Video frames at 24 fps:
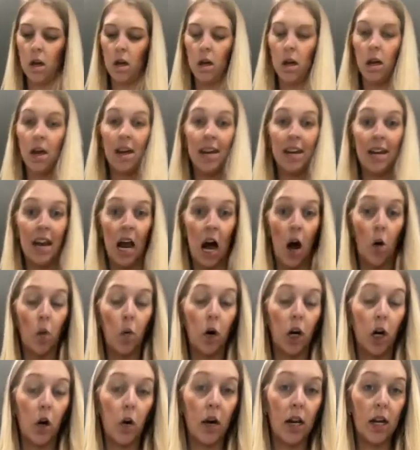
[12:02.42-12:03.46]
Now
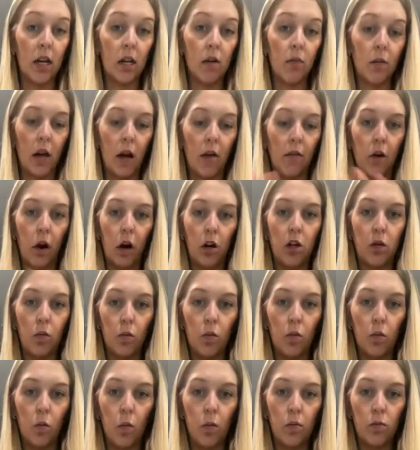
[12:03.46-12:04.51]
we have our
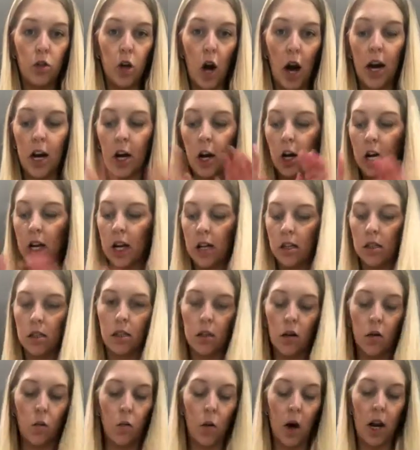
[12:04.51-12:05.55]
dry ingredients,
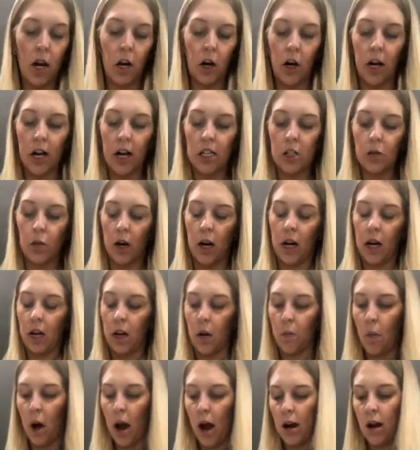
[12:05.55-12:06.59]
wet ingredients we're going to
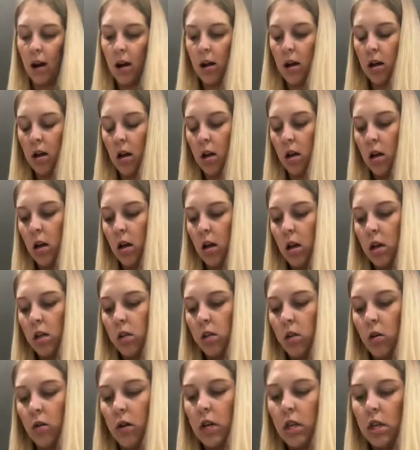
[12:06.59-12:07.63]
combine.
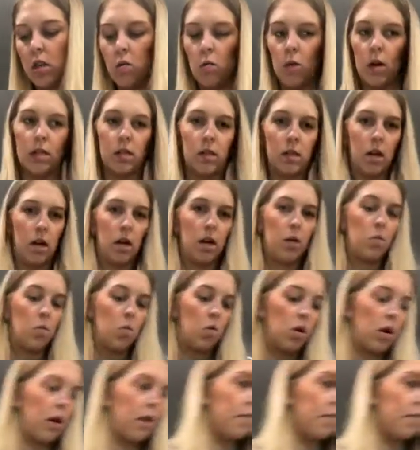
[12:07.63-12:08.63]
Don't need the whisk anymore.